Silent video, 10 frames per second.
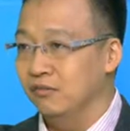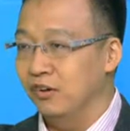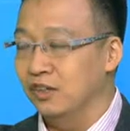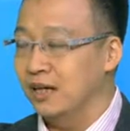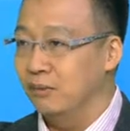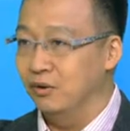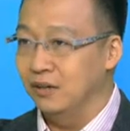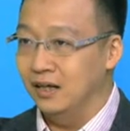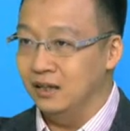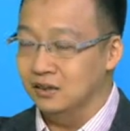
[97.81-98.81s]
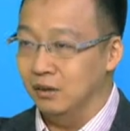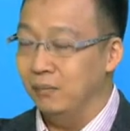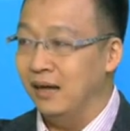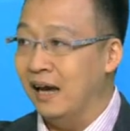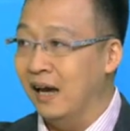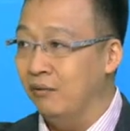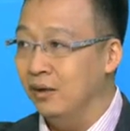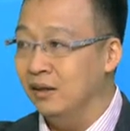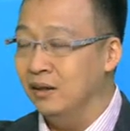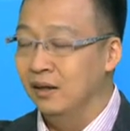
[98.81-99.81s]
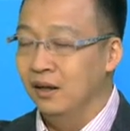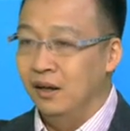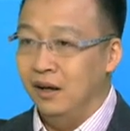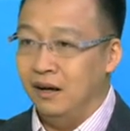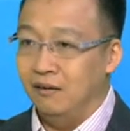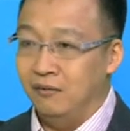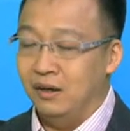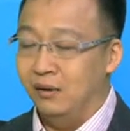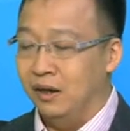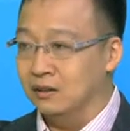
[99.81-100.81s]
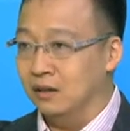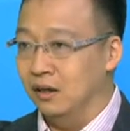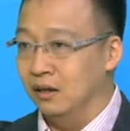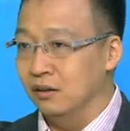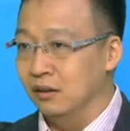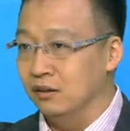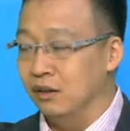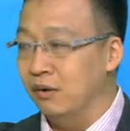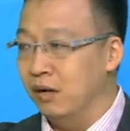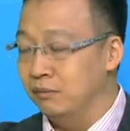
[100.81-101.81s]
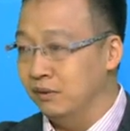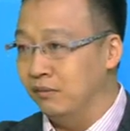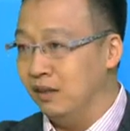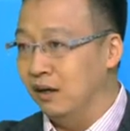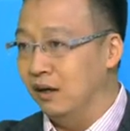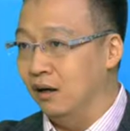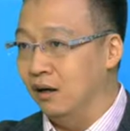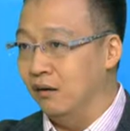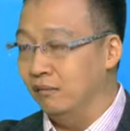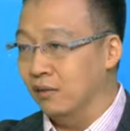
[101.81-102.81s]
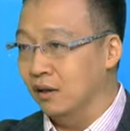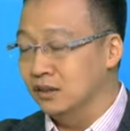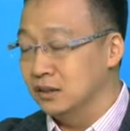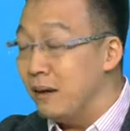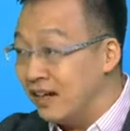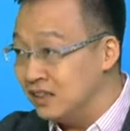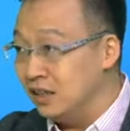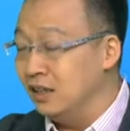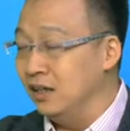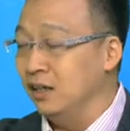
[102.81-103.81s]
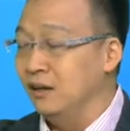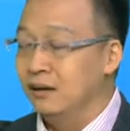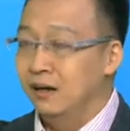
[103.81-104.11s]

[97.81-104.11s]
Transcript: For example, there is the Bay Area, as well as the development of smart city.